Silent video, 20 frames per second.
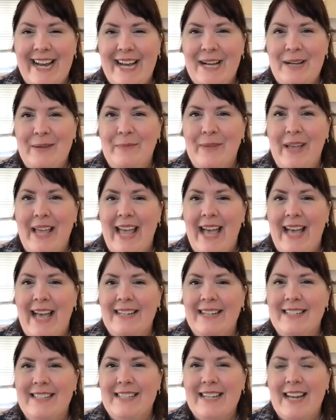Um,
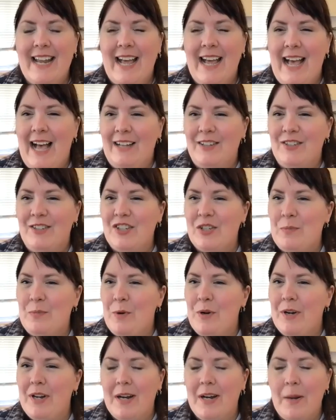and I'll just
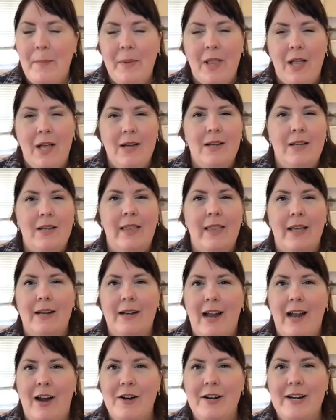put in a plug
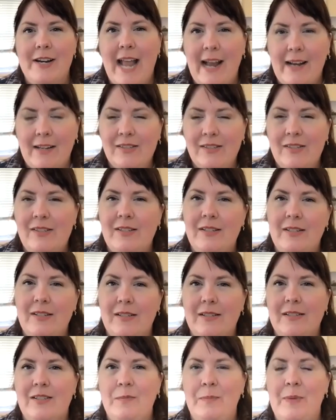that our next
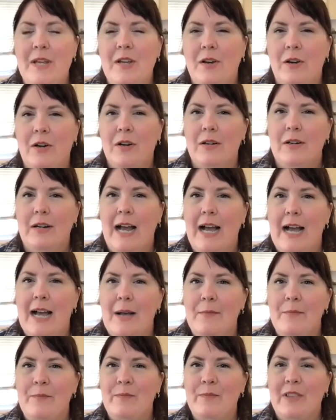speaker
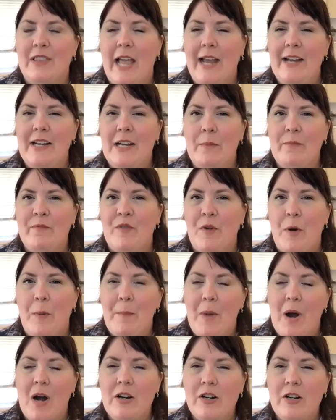um, lined up for
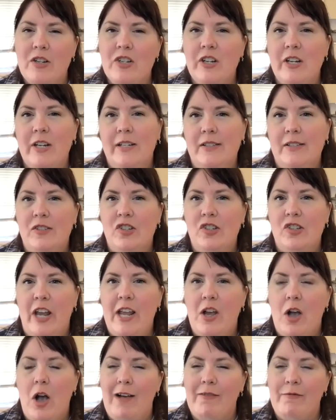March is
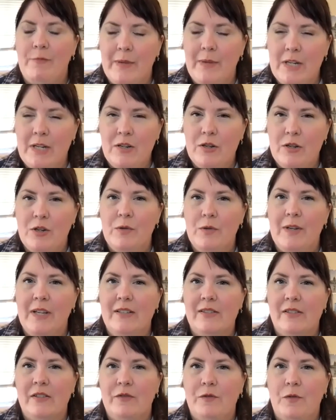Jay Kaufman, who
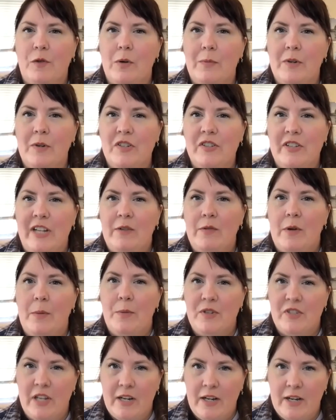is a former state
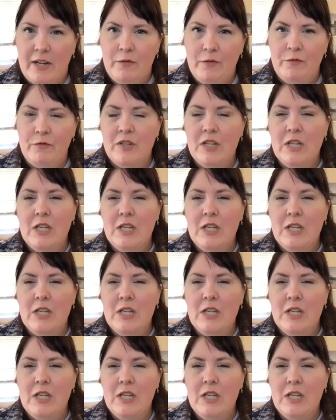representative